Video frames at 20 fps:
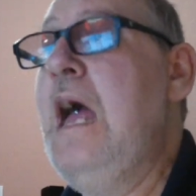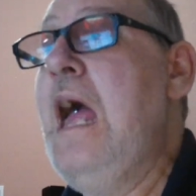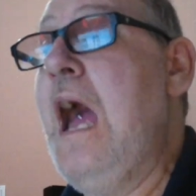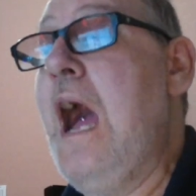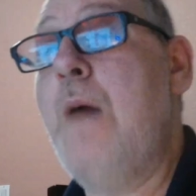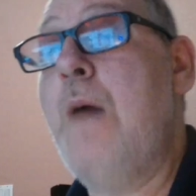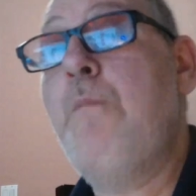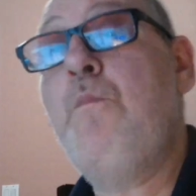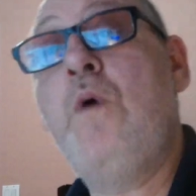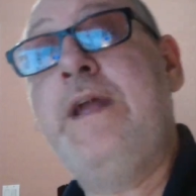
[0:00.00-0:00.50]

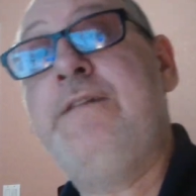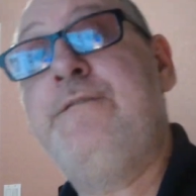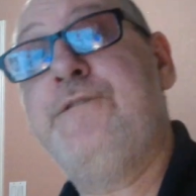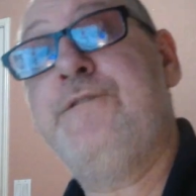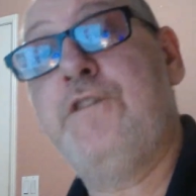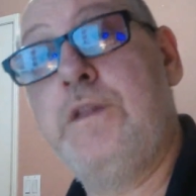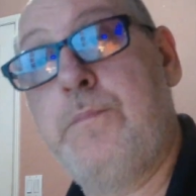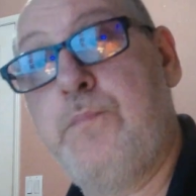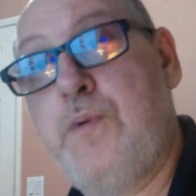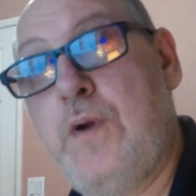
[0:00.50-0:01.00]
I'm waiting
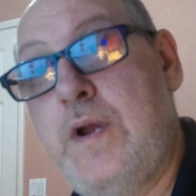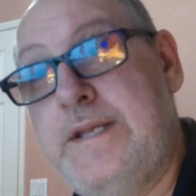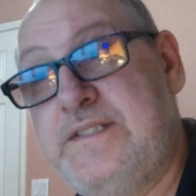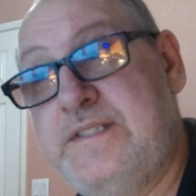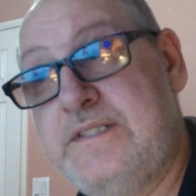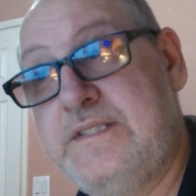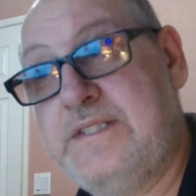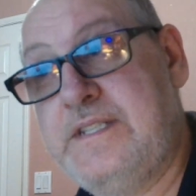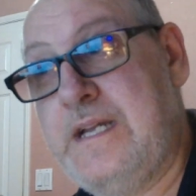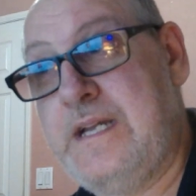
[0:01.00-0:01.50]
for the
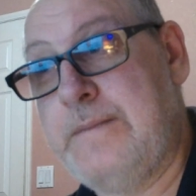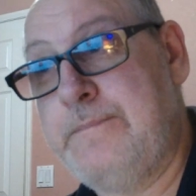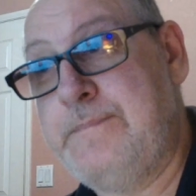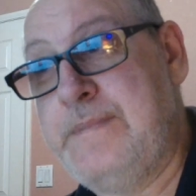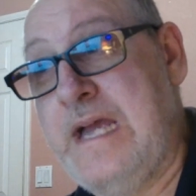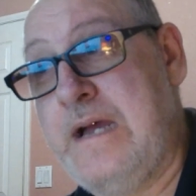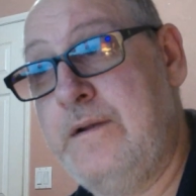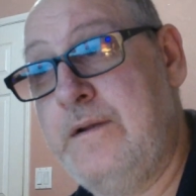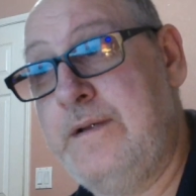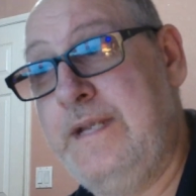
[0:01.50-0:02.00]
prices to come
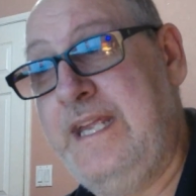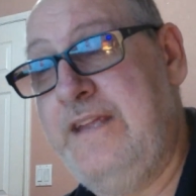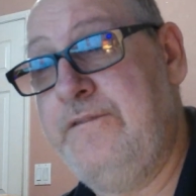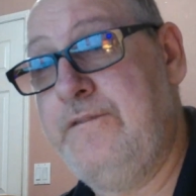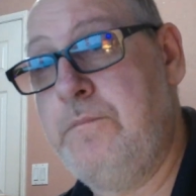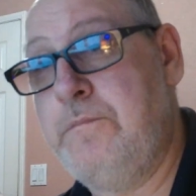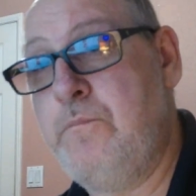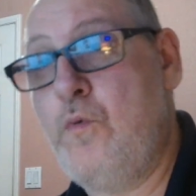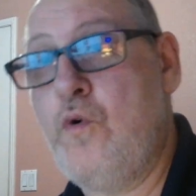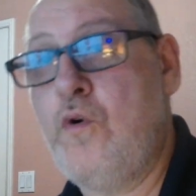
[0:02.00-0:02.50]
down
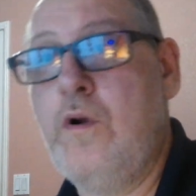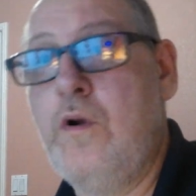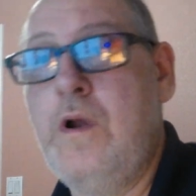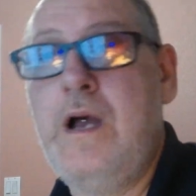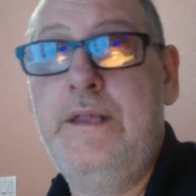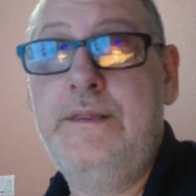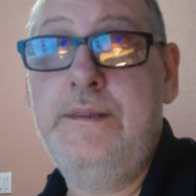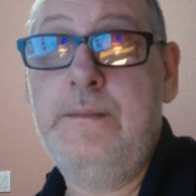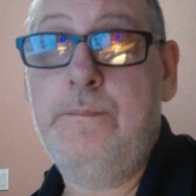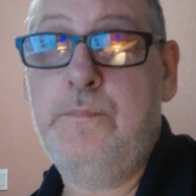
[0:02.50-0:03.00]
even more
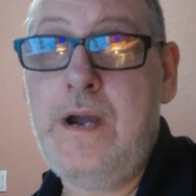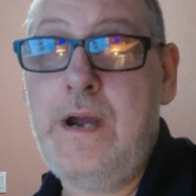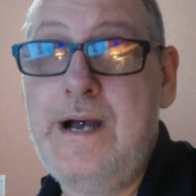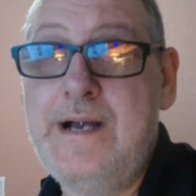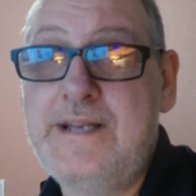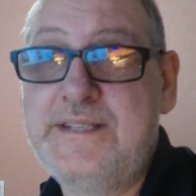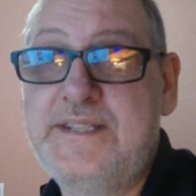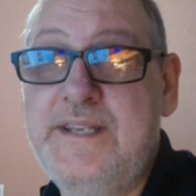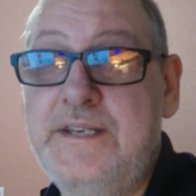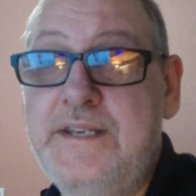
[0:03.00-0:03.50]
on the
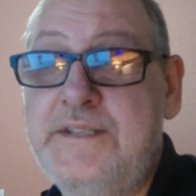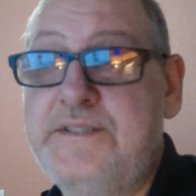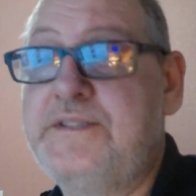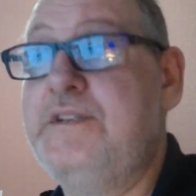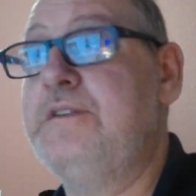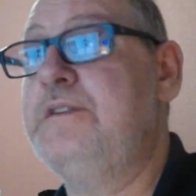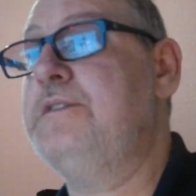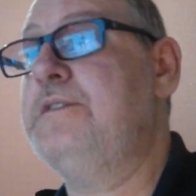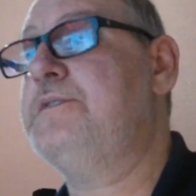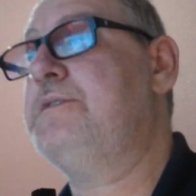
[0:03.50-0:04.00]

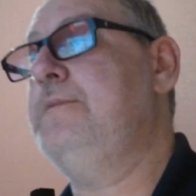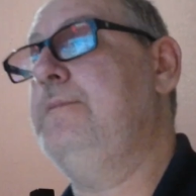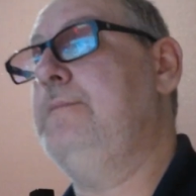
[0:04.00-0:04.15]
processors.